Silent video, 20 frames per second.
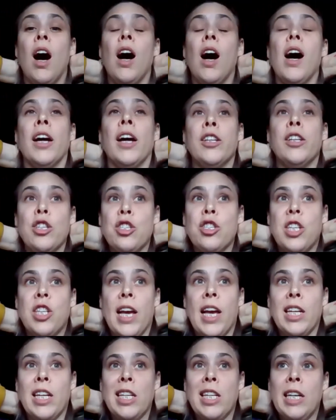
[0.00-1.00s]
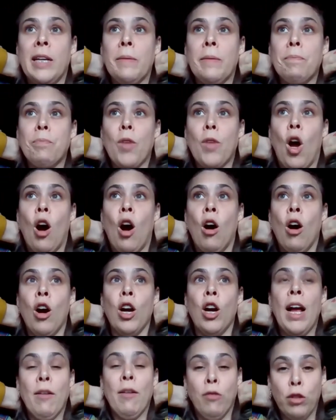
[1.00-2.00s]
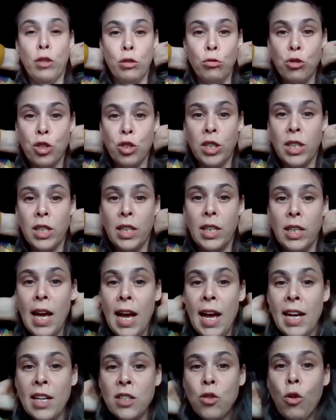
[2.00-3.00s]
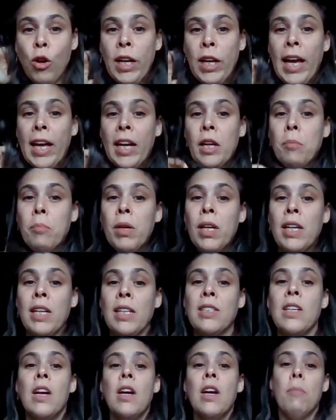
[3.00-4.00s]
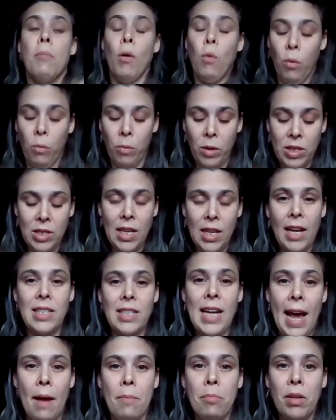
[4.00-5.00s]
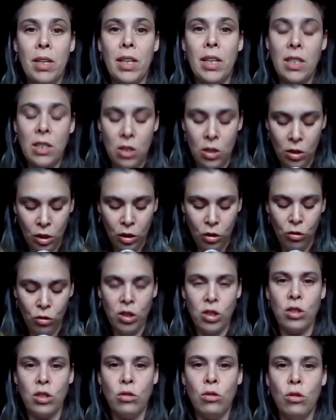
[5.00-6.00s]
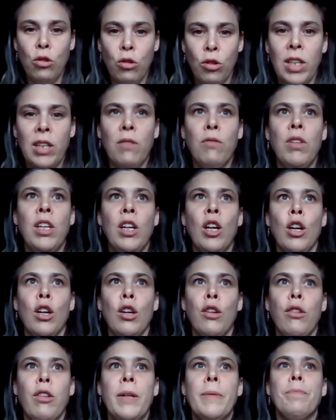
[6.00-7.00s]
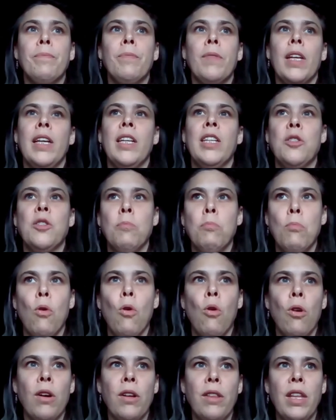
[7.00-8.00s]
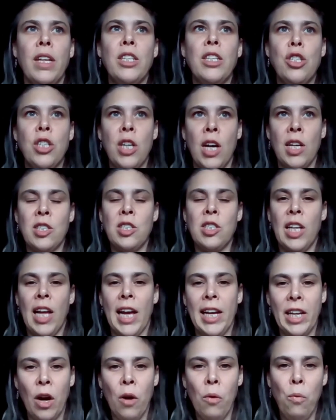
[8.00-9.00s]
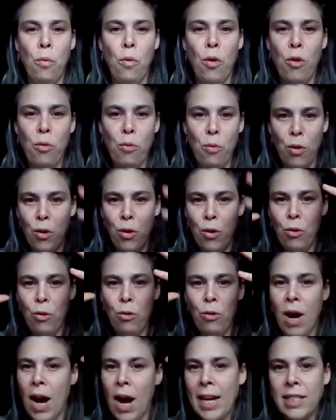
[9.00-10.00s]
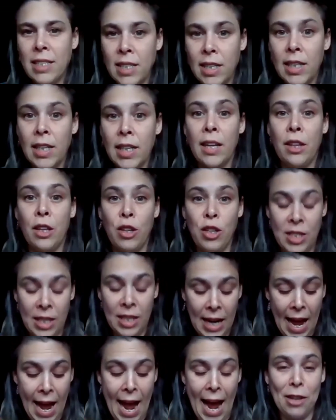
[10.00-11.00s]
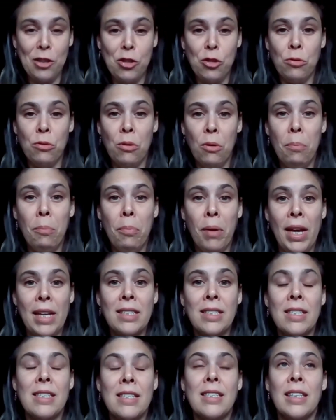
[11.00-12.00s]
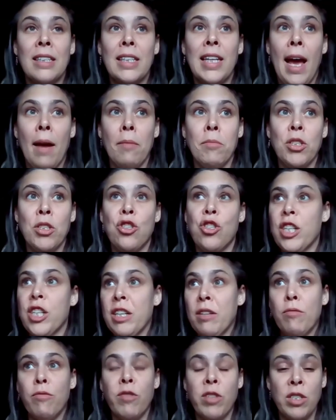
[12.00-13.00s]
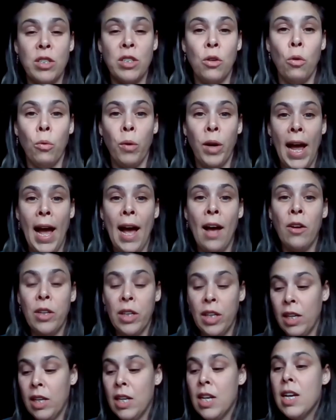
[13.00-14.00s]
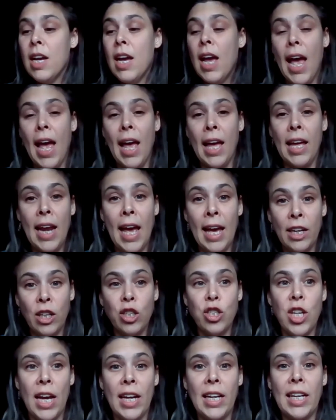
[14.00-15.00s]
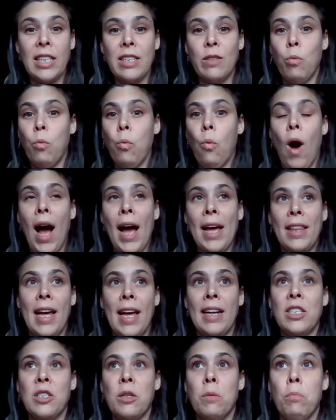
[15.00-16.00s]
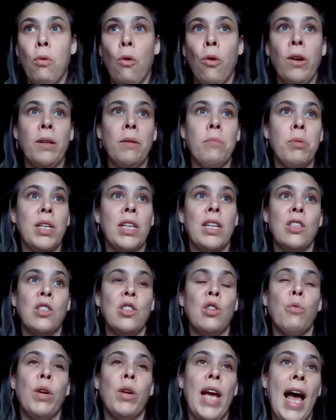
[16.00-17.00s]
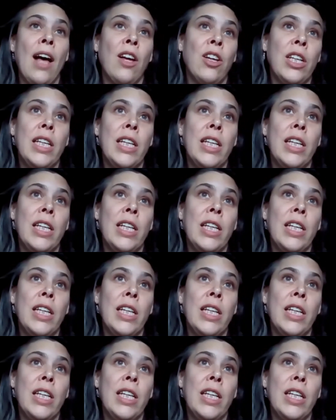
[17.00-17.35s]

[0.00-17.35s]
understanding our evolution as organic beings. But when we say tapping into the crystal grid of the earth, it is more than just like a woo-woo idea. There is an actual basis in chemistry and physical reality and energetics why that is important, because the reality